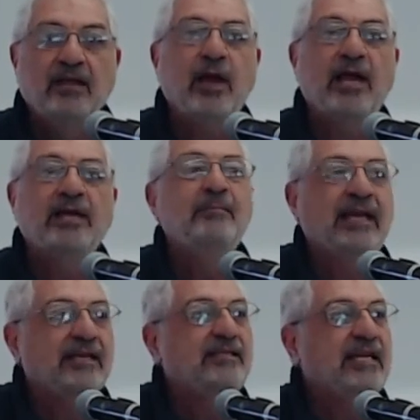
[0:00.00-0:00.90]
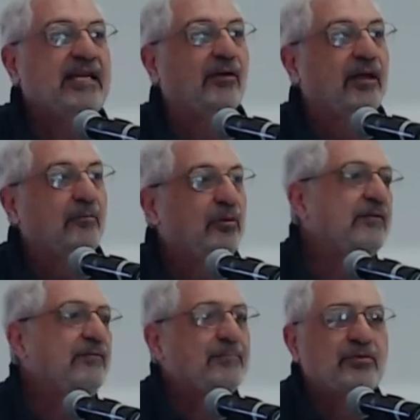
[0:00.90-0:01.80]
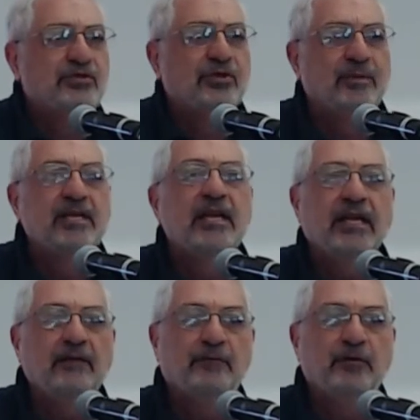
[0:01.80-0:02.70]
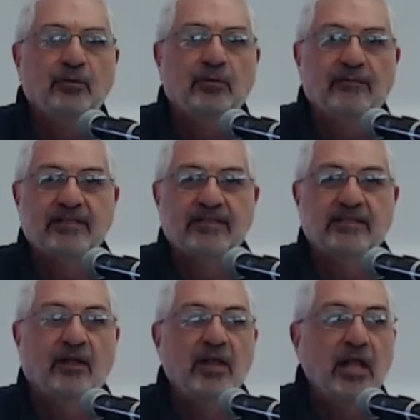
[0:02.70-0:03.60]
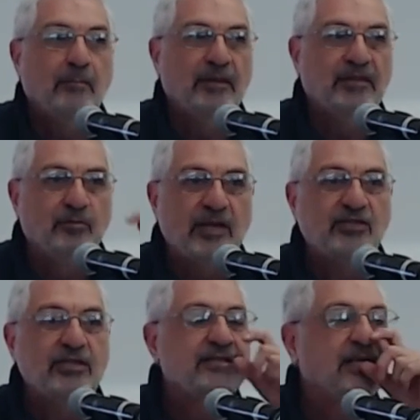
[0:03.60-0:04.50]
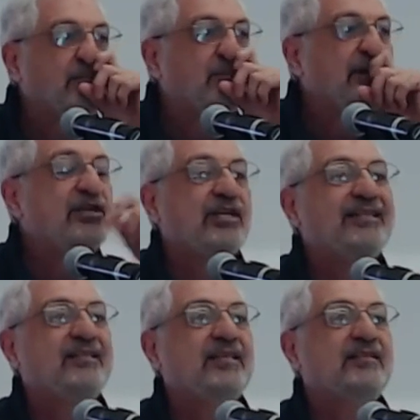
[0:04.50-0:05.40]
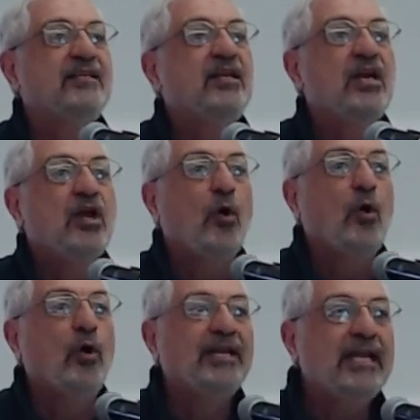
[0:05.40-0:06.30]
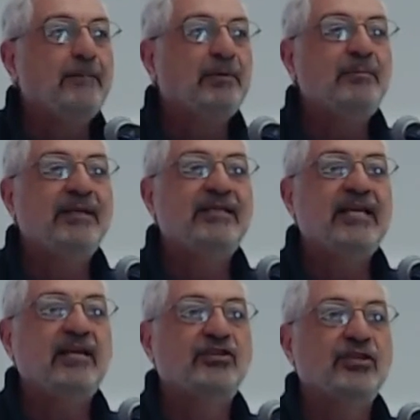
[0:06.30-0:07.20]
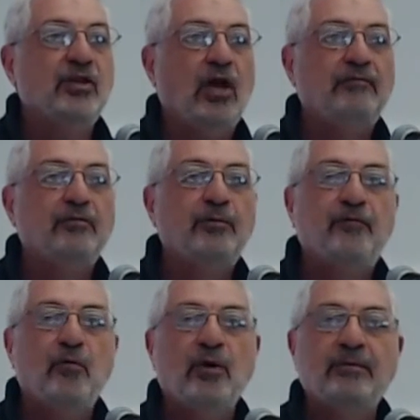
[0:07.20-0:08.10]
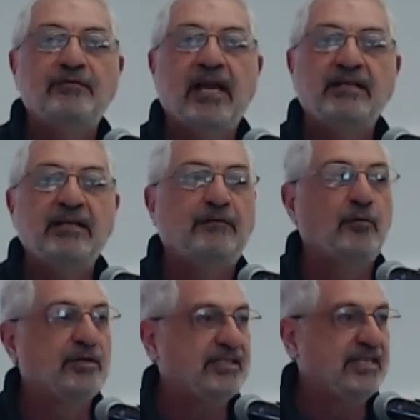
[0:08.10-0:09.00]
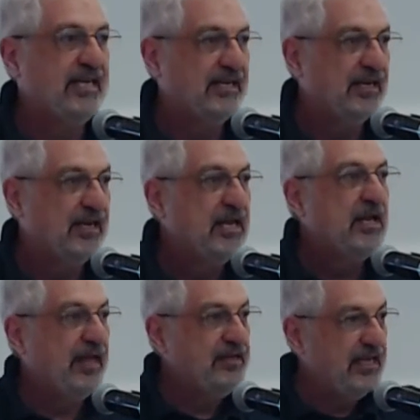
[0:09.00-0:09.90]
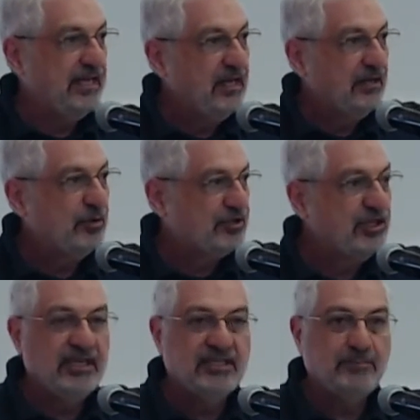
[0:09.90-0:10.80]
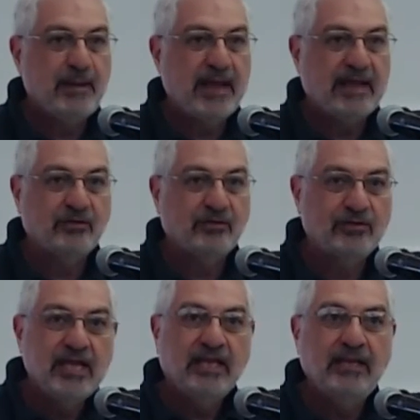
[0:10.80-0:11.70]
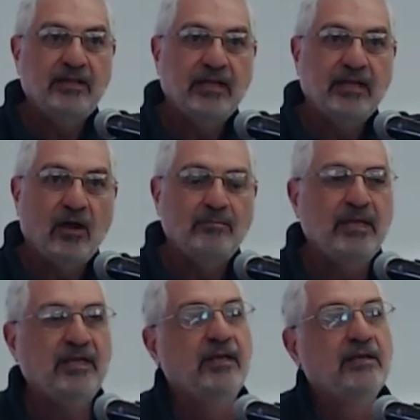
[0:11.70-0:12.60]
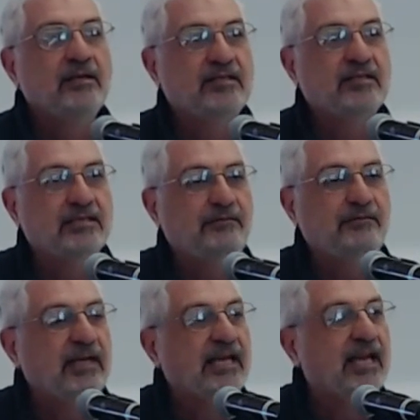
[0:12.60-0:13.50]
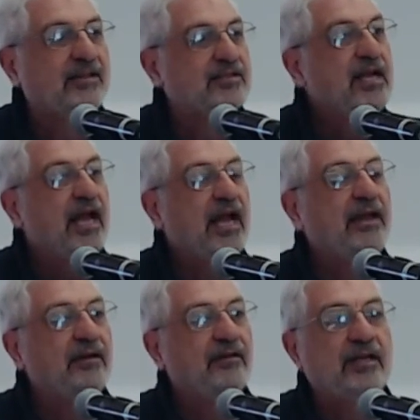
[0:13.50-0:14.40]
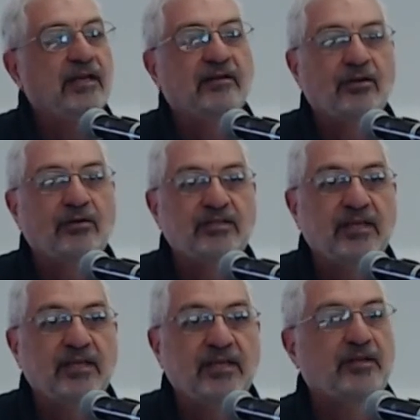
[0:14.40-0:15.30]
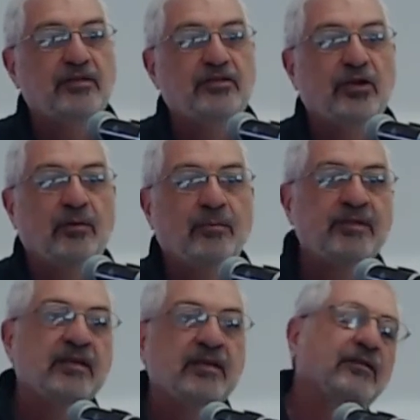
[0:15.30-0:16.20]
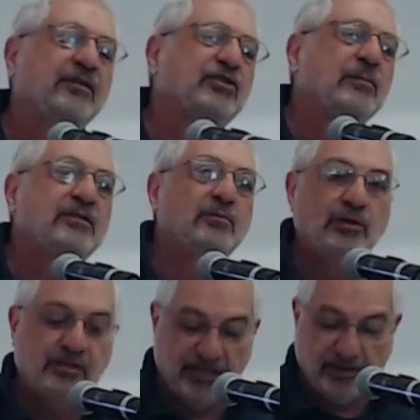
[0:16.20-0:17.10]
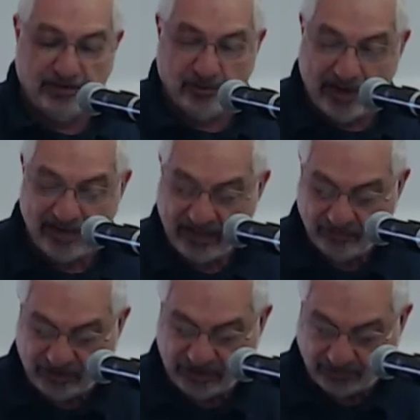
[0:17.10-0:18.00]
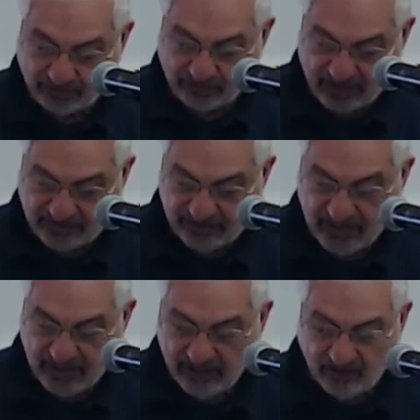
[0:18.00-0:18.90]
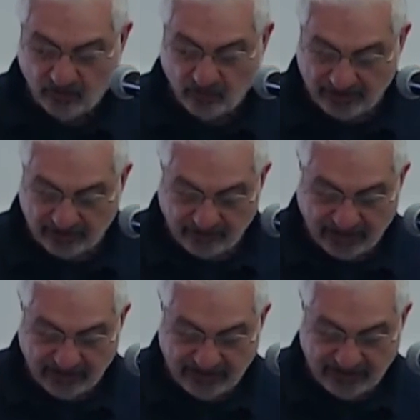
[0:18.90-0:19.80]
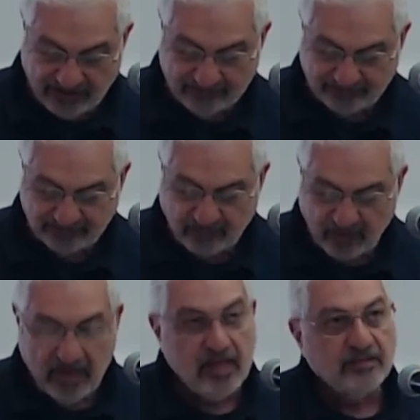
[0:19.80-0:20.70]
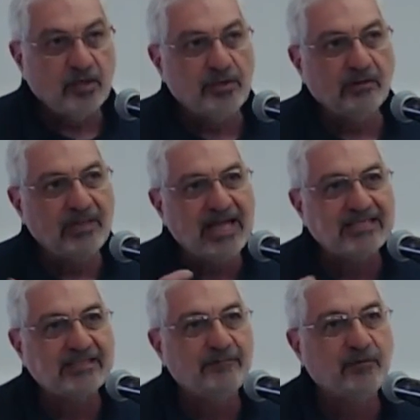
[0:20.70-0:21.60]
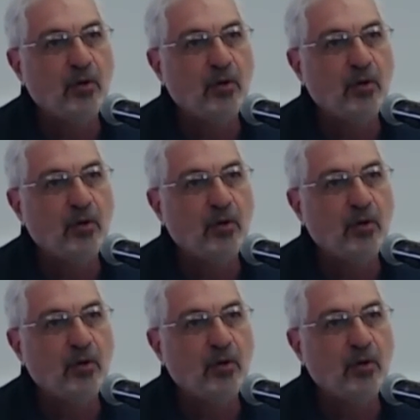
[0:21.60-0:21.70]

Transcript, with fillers: and tried to make a deal. We'll give up those Germans if you give us a deal. But the Russians and the British insisted on implementation of the reform of 1914, that is, Christian inspectors in the Armenian six vilayets. And the Young Turks said, no, we'll go with the Germans. The Germans will look the other way, which is precisely what they did. So there are lots of